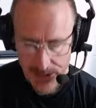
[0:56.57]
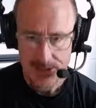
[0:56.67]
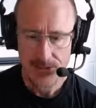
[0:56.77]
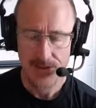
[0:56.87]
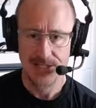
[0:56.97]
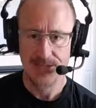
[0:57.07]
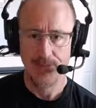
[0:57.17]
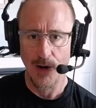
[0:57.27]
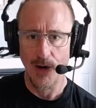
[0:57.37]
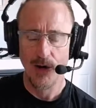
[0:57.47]
So this is
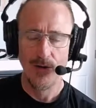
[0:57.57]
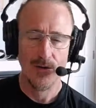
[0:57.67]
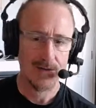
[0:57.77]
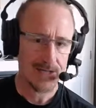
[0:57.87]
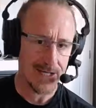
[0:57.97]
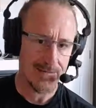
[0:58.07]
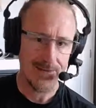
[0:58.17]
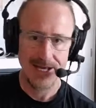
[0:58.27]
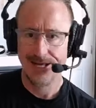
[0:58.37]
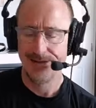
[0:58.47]
Paul saying,
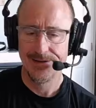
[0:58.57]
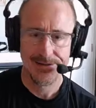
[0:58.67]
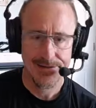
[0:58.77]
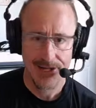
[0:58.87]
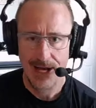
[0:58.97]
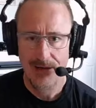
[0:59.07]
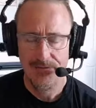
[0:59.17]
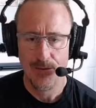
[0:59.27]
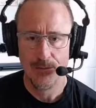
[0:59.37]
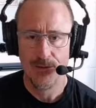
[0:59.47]
"Man, I, I
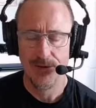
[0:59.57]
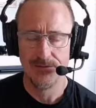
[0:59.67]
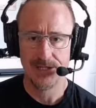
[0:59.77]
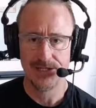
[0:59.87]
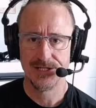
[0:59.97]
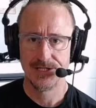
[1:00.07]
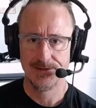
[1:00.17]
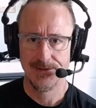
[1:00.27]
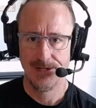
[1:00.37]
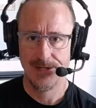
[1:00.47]
feel privileged,
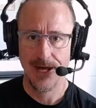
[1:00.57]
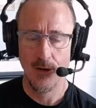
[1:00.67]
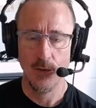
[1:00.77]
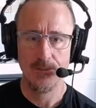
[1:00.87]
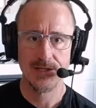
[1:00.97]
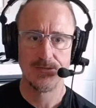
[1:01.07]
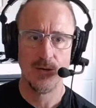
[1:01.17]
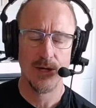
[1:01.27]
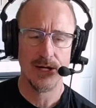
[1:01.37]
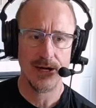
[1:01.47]
and I hope this
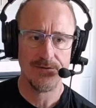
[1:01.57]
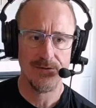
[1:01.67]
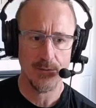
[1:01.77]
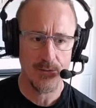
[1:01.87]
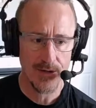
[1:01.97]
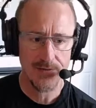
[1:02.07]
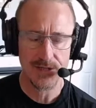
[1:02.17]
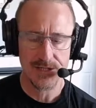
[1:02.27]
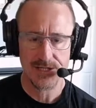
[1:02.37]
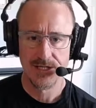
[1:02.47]
morning I feel
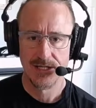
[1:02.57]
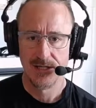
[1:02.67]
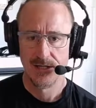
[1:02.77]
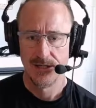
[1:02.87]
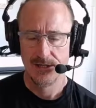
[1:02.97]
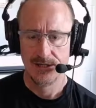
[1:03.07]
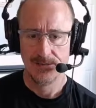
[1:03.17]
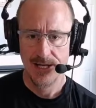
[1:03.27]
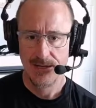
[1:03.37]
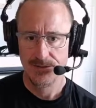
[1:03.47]
privileged to
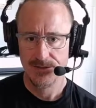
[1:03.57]
be able